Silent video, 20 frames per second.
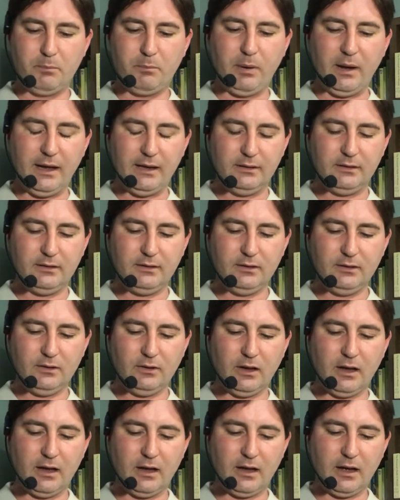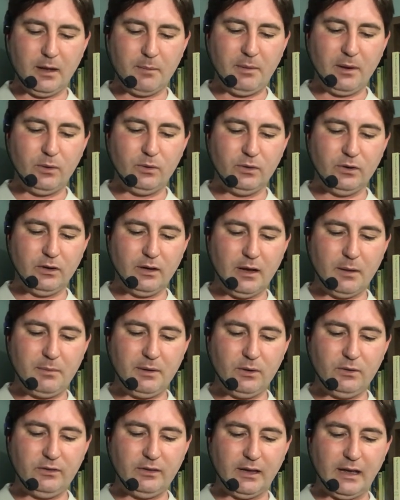But uh, about
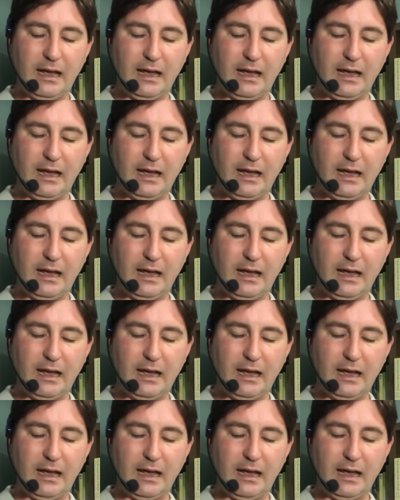about